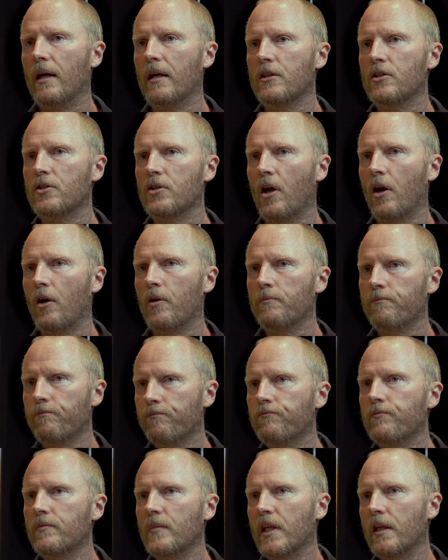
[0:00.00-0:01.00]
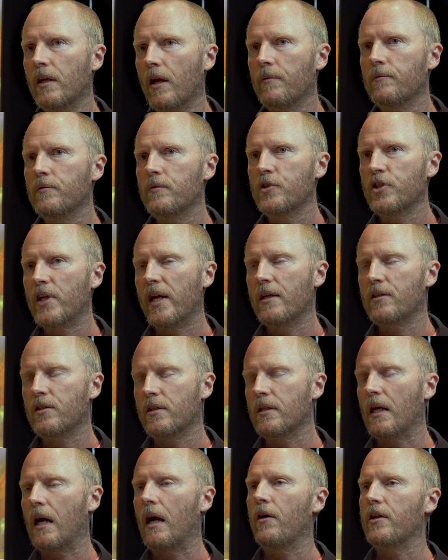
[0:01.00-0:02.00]
So,
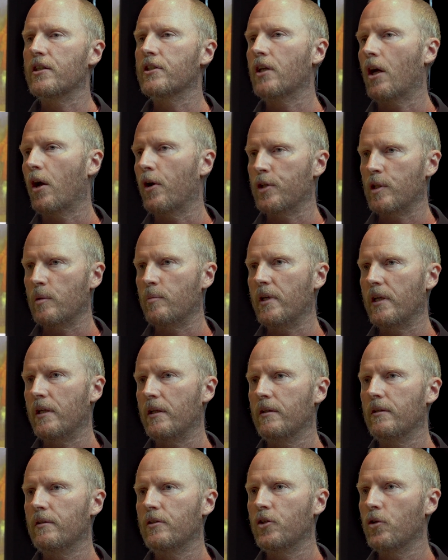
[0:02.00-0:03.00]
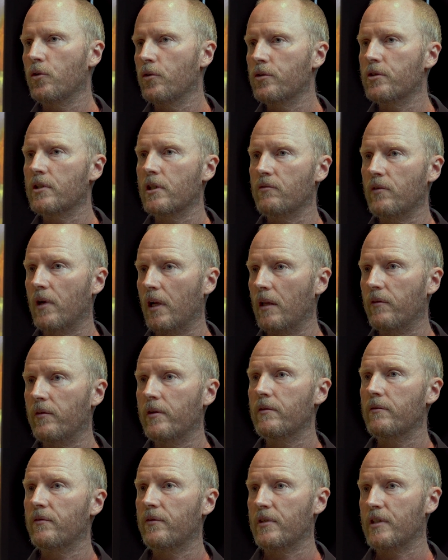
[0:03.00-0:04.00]
chances are it's going to be used and
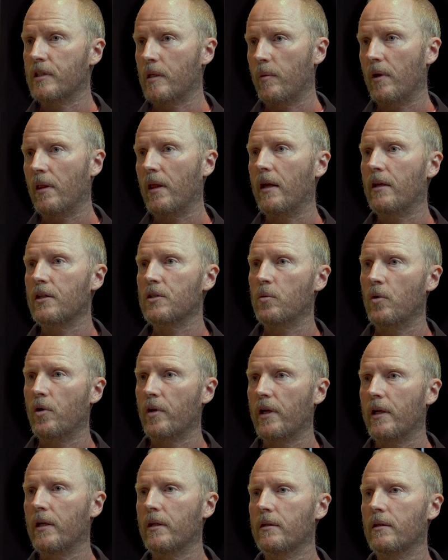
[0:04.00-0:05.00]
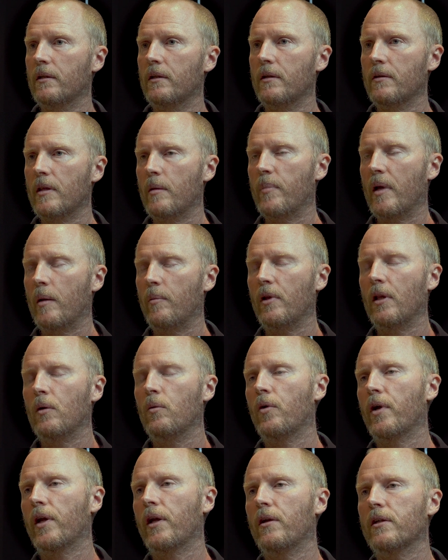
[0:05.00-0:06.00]
relevant for simulators that people are
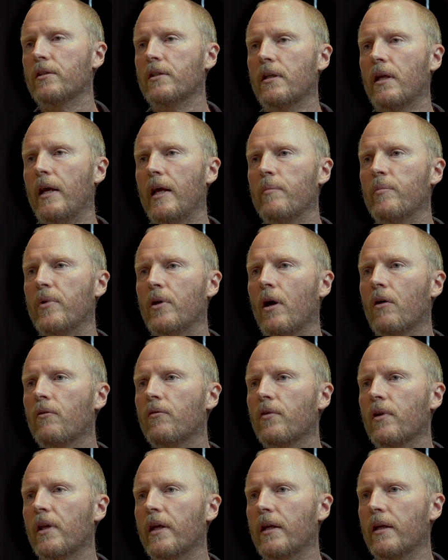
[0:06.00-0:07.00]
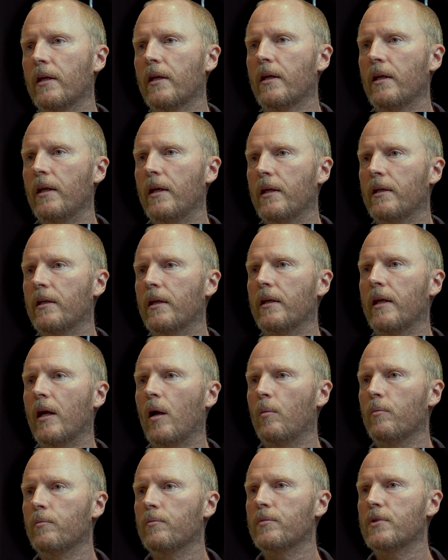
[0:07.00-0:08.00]
working on today, but hopefully it can
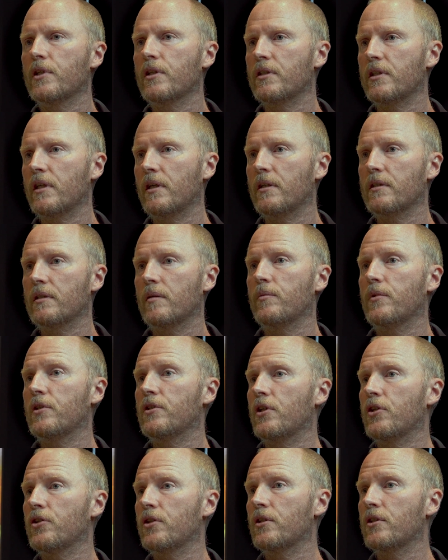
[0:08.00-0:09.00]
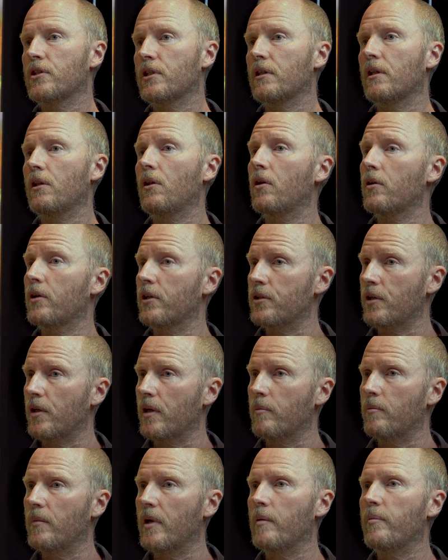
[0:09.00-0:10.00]
help to steer some decisions in the longer
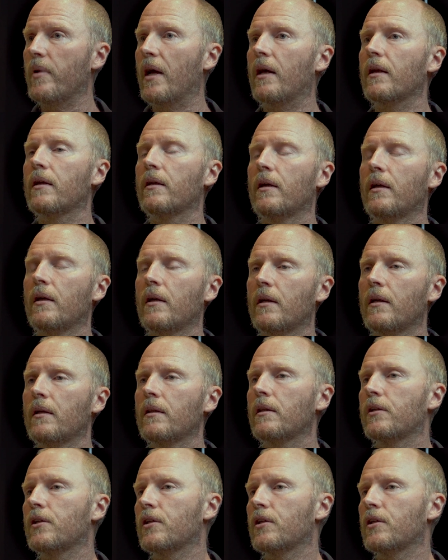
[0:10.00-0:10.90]
term about the